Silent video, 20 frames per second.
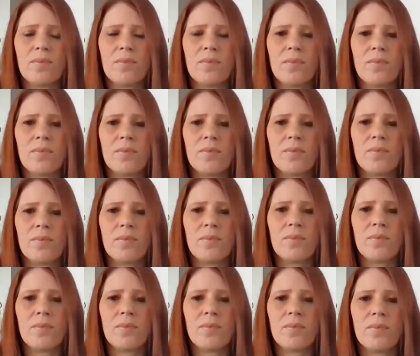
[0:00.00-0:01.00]

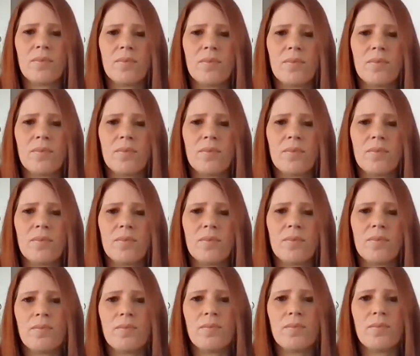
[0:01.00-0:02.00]

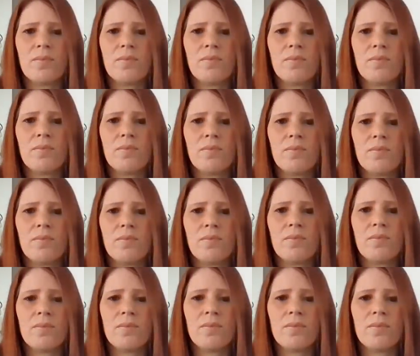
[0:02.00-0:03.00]

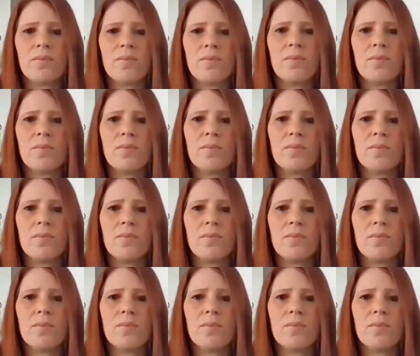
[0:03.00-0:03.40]
(not speaking)